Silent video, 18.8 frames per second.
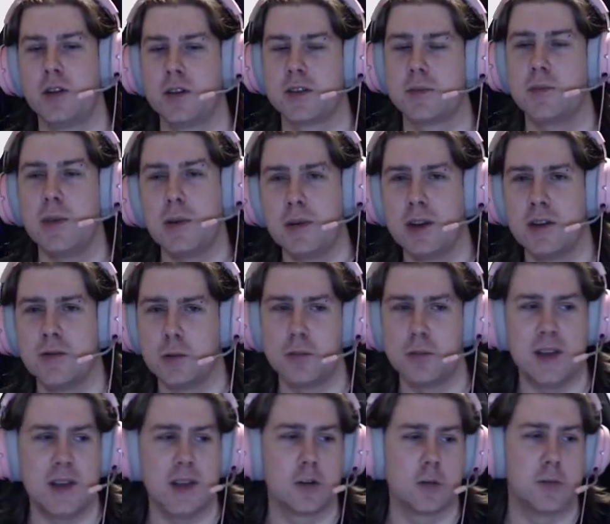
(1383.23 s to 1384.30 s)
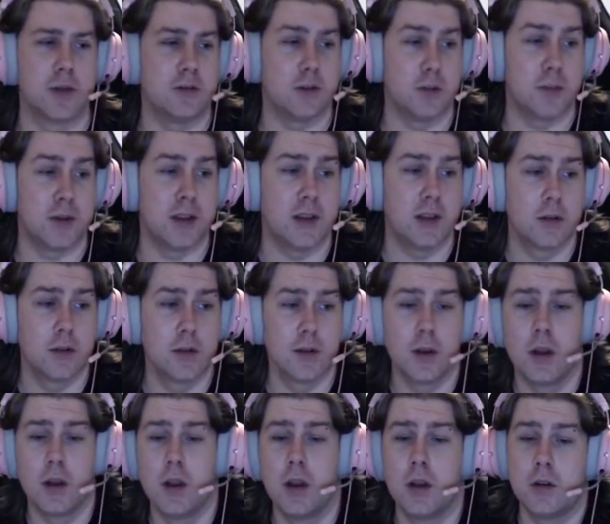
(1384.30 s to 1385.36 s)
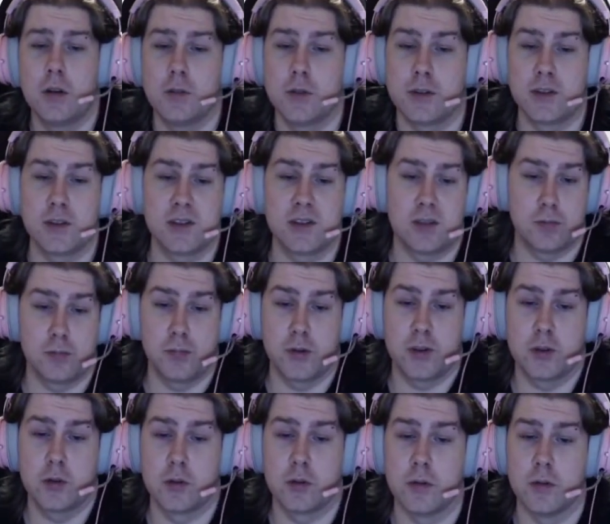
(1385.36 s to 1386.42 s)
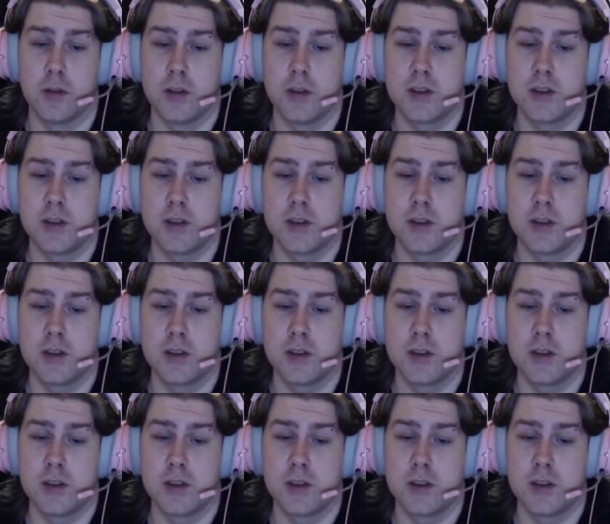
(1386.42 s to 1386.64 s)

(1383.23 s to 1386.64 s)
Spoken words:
as maybe MVPing or PvPing, which is pretty cool.